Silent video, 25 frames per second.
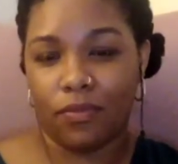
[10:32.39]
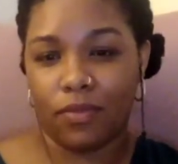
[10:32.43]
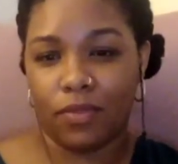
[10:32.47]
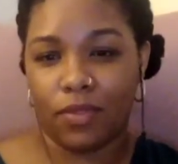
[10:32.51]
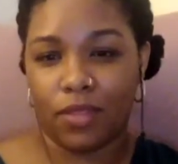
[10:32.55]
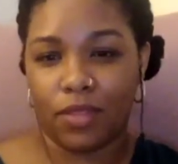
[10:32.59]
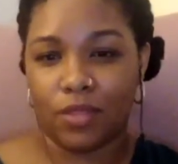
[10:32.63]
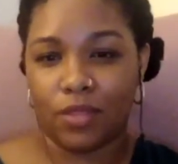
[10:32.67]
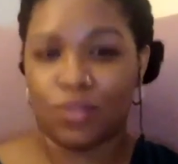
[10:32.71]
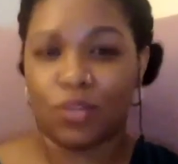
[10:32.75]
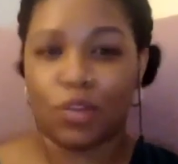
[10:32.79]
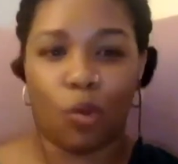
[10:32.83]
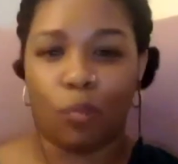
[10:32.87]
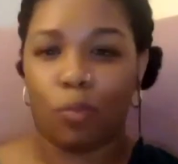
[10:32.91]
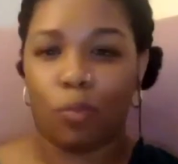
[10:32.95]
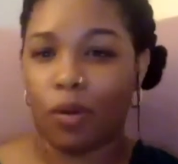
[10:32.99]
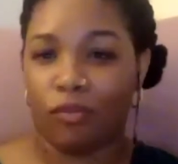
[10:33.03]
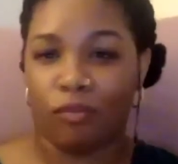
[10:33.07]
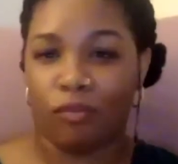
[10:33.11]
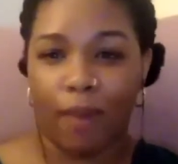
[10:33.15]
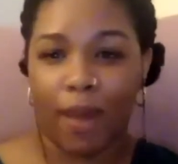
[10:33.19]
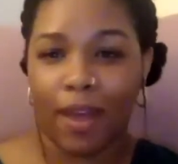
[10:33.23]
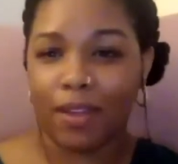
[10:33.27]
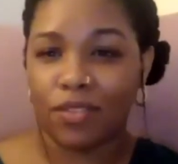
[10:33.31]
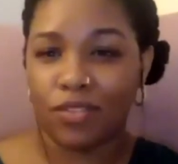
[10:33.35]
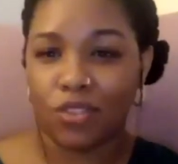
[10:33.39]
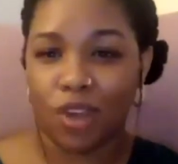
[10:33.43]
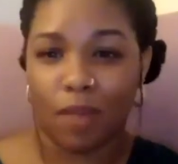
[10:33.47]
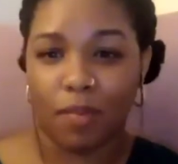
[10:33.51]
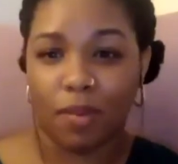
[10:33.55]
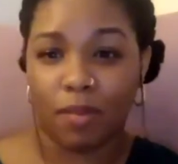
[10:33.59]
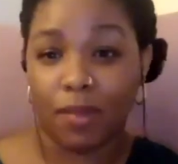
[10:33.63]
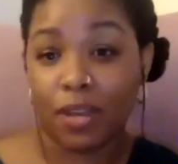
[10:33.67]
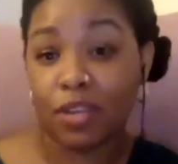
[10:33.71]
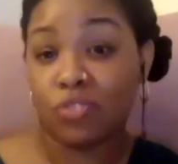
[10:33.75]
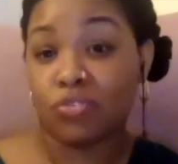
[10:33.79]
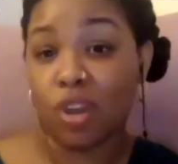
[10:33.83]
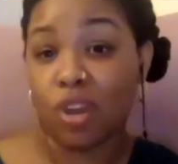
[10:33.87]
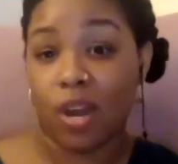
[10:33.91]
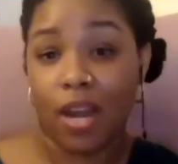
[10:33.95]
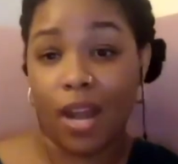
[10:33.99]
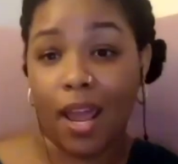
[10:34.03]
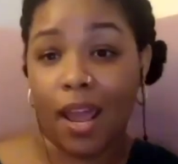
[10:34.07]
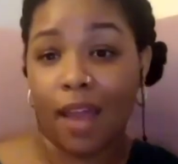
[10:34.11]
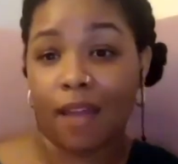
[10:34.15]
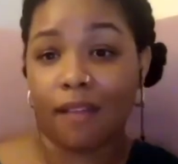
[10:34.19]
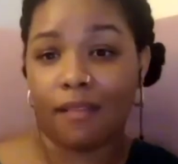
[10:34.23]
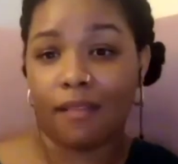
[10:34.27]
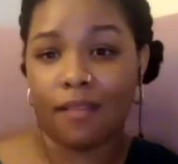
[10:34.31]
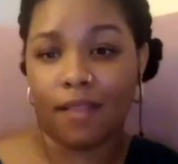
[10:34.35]
the scope of my job and my
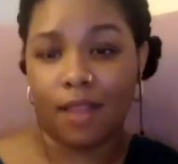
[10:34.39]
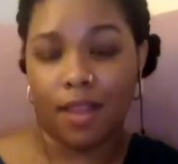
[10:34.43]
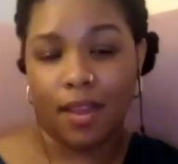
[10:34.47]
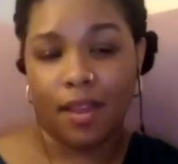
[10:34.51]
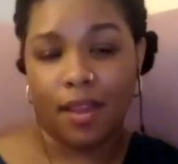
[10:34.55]
training. Right,